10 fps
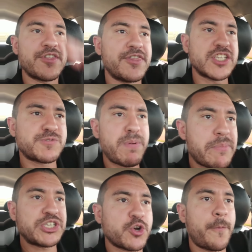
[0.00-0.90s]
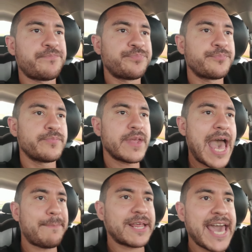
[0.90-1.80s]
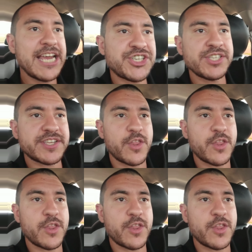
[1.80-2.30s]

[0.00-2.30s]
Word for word: than the spiritual applications